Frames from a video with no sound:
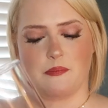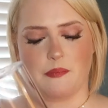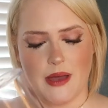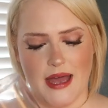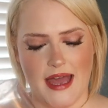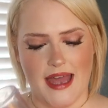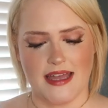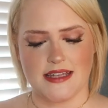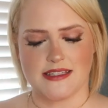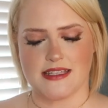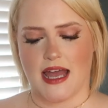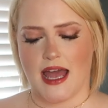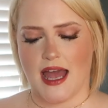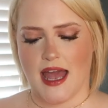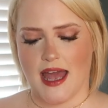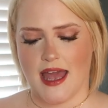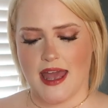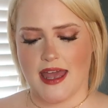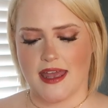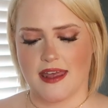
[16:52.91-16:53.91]
But
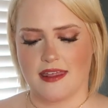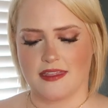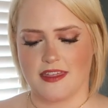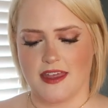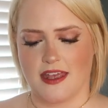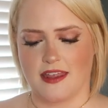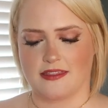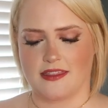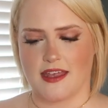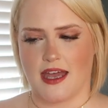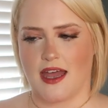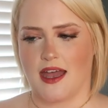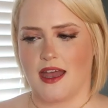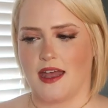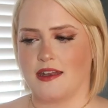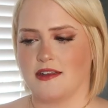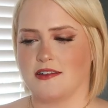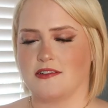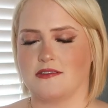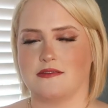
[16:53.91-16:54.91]
I think
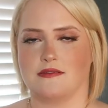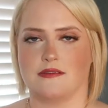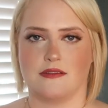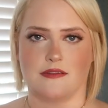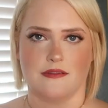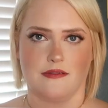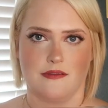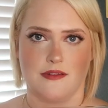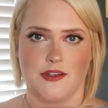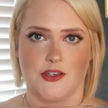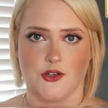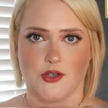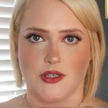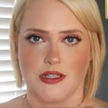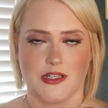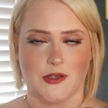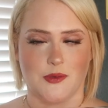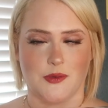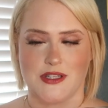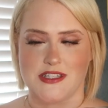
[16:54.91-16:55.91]
that the
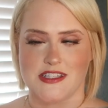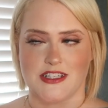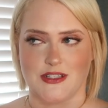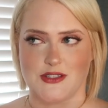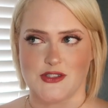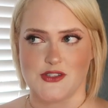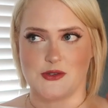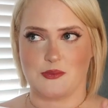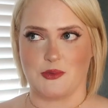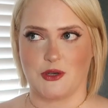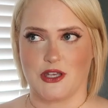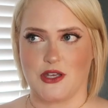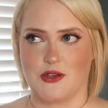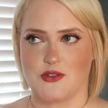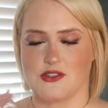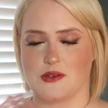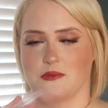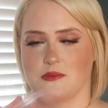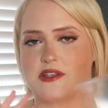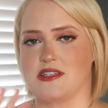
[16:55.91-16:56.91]
acrylic one's gonna look super
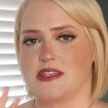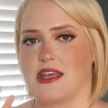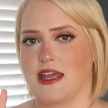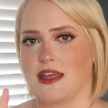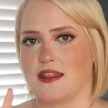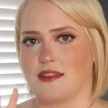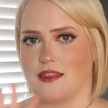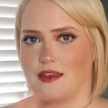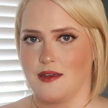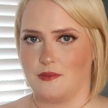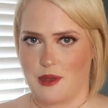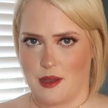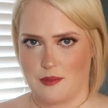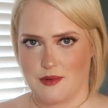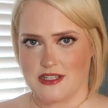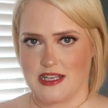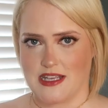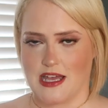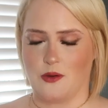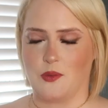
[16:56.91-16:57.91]
cute. So I'm gonna take the
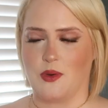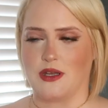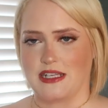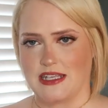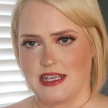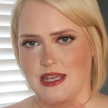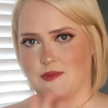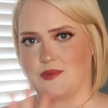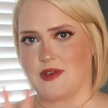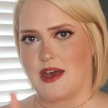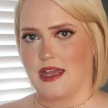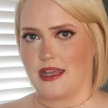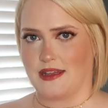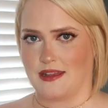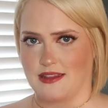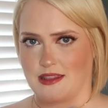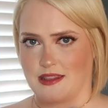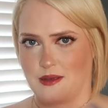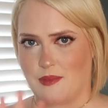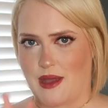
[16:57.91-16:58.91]
paper towel one and keep that in
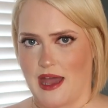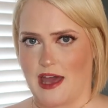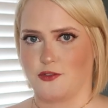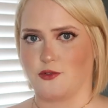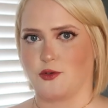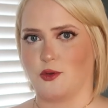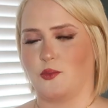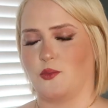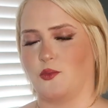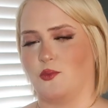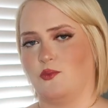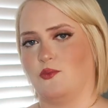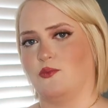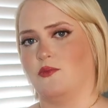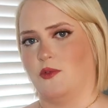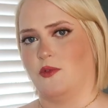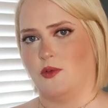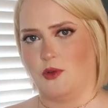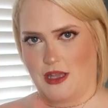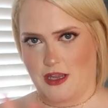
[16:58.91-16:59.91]
like the bathroom
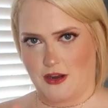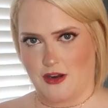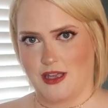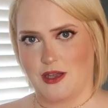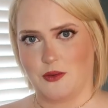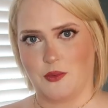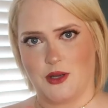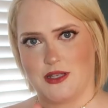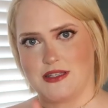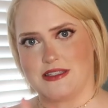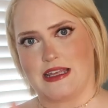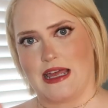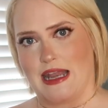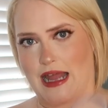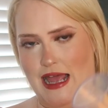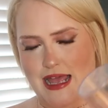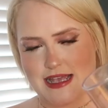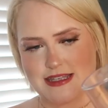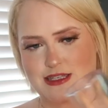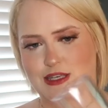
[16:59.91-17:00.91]
area where it's not
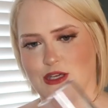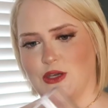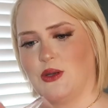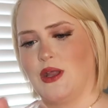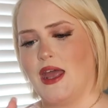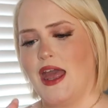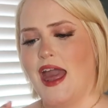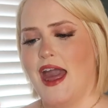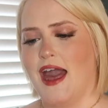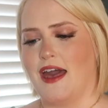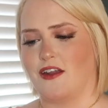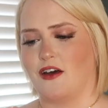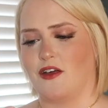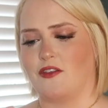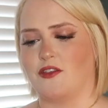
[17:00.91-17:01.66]
as cute and